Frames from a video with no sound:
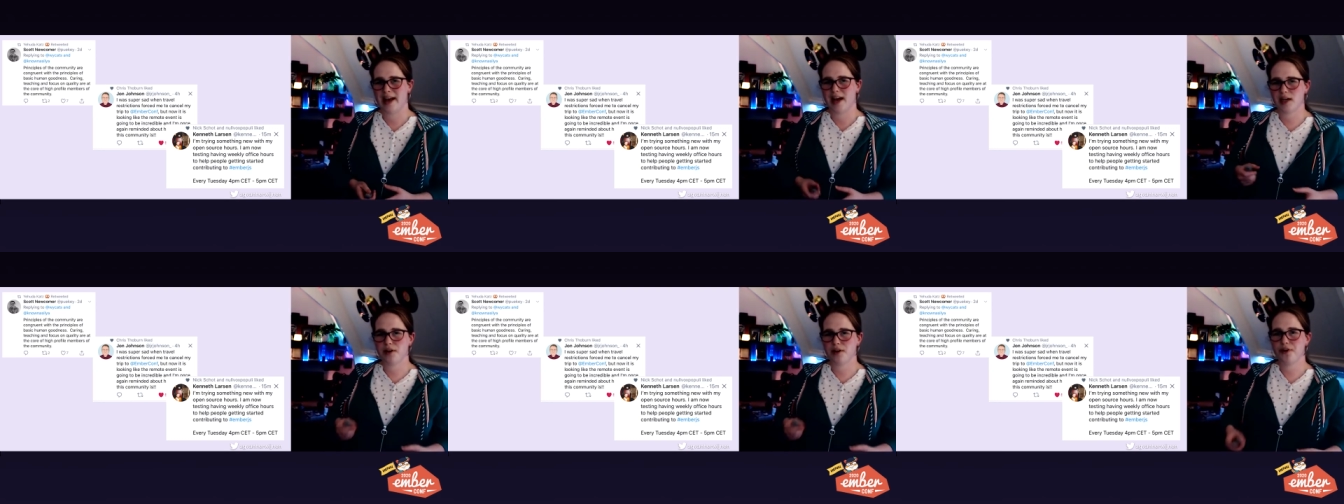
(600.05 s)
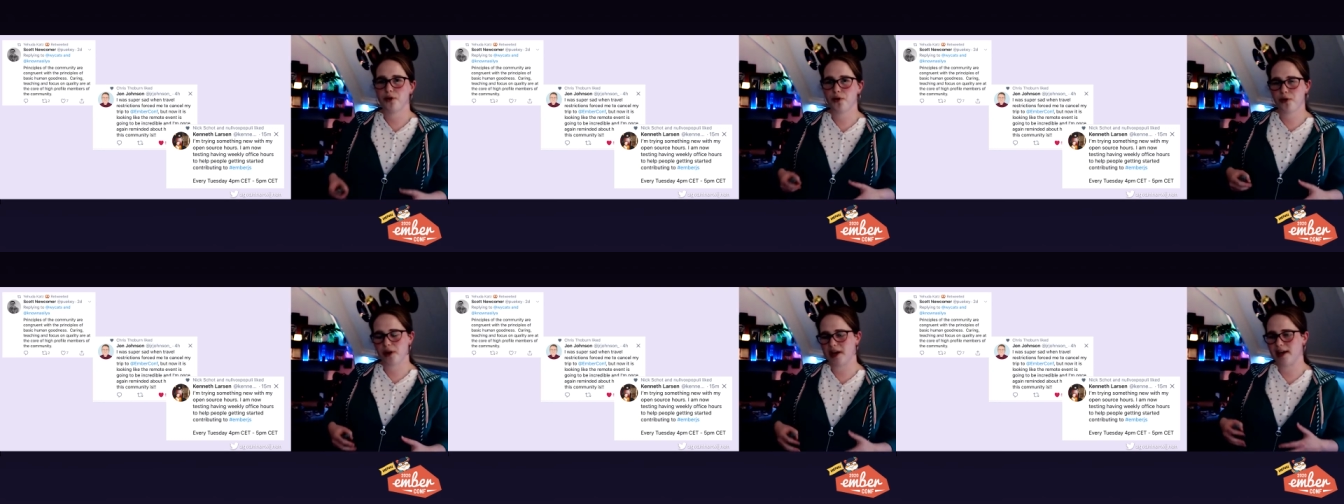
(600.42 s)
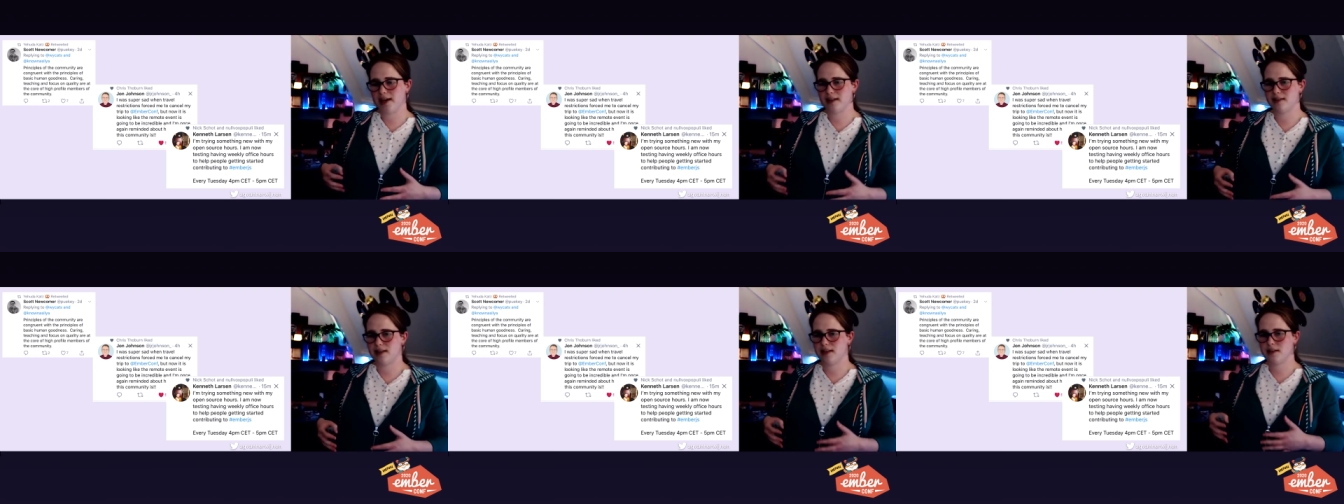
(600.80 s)
And the cool thing
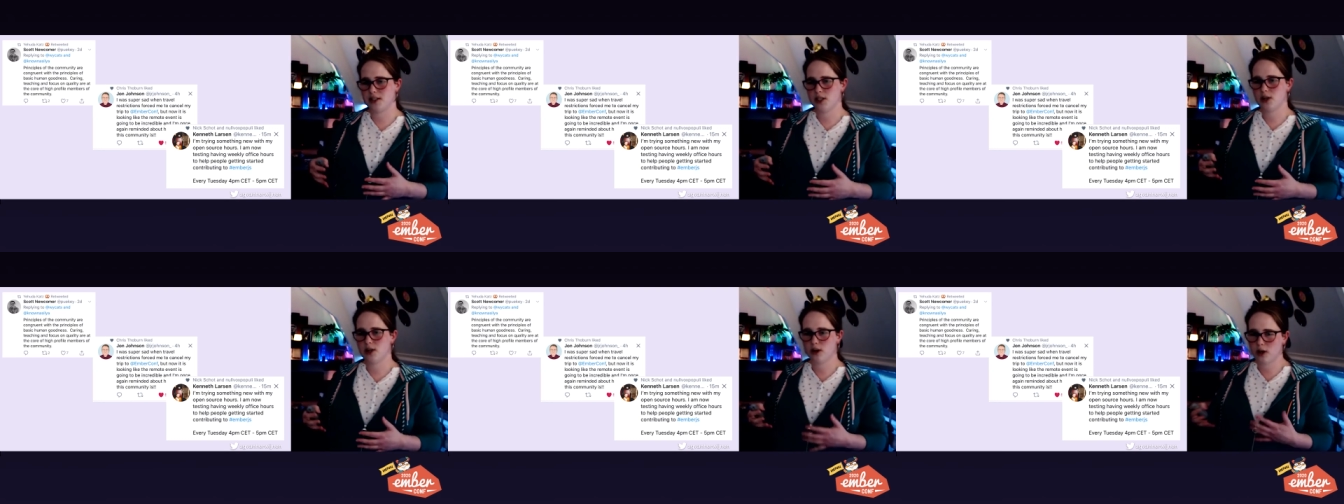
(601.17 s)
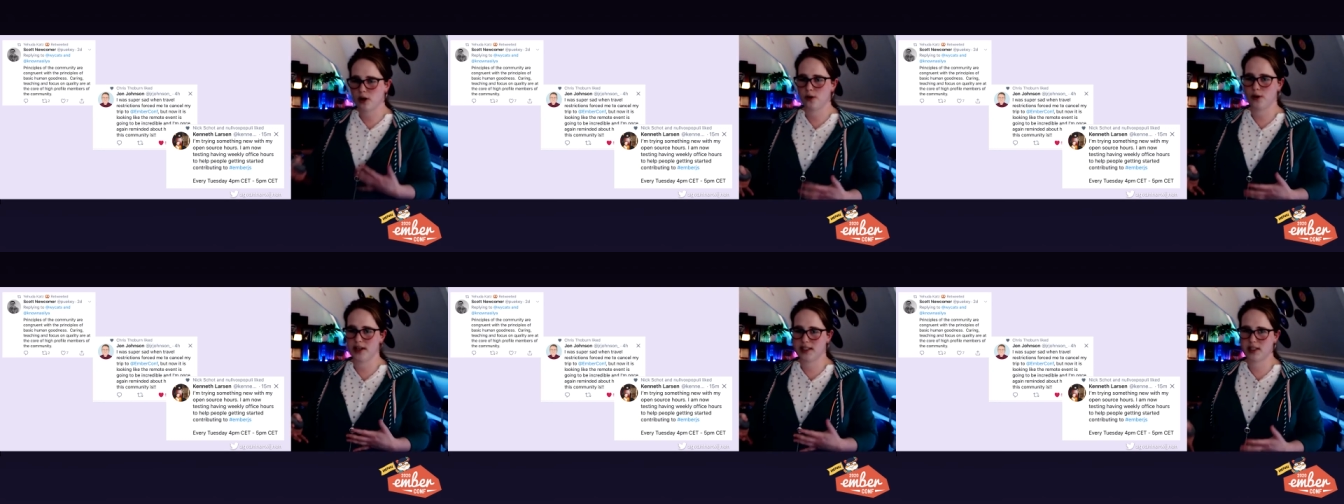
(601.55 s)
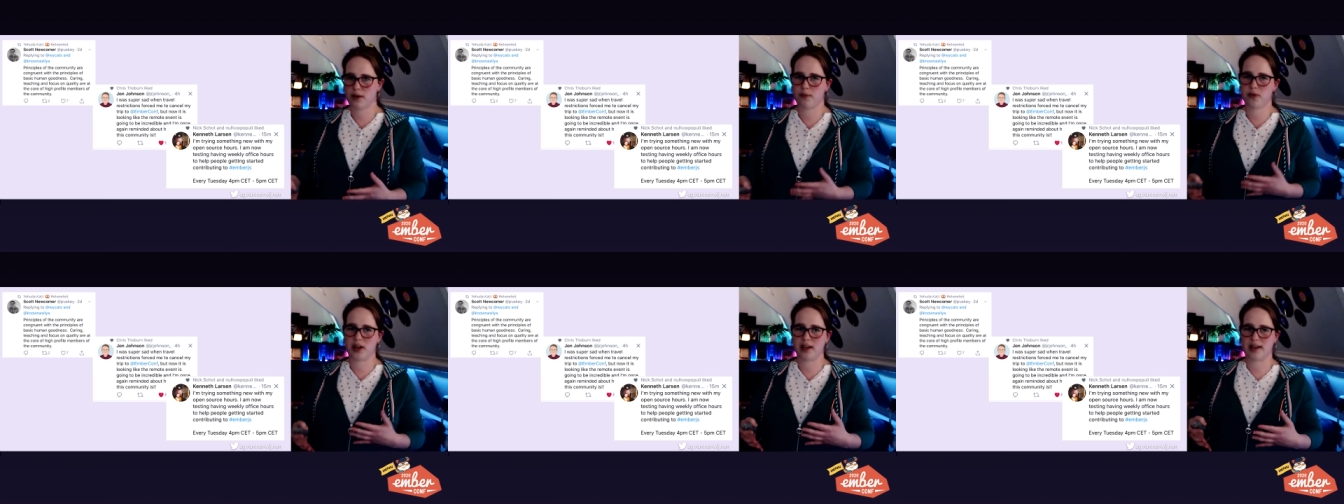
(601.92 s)
is, it's not only
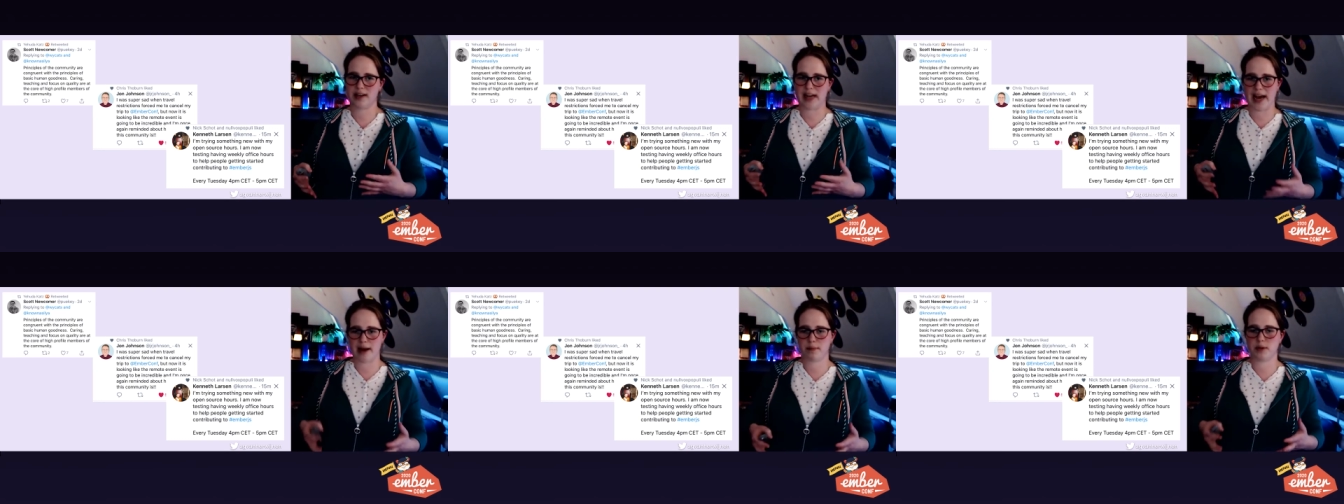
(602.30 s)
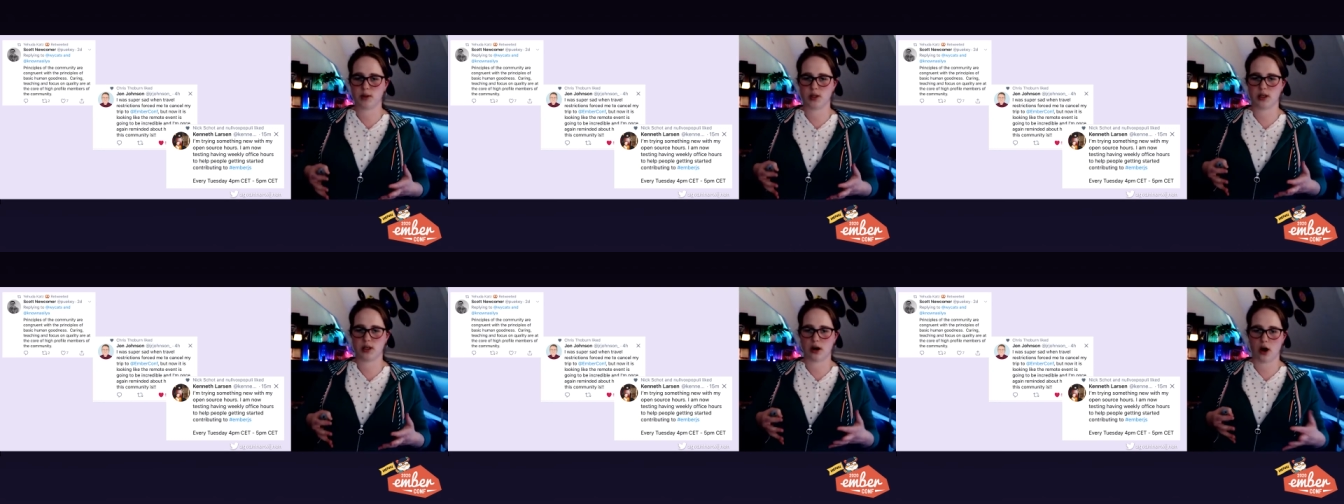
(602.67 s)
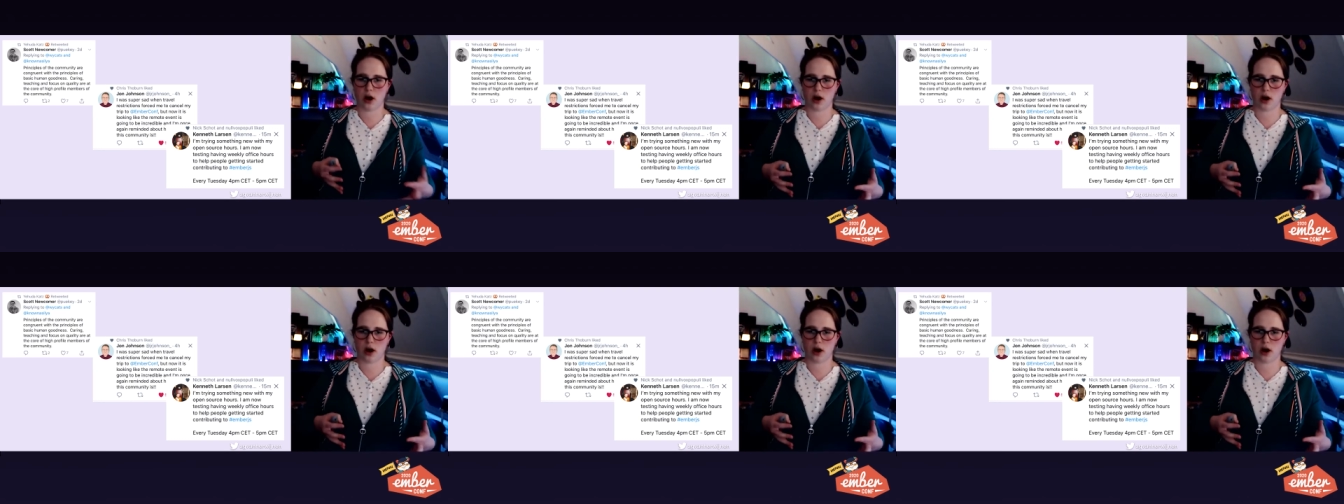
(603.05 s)
something that happens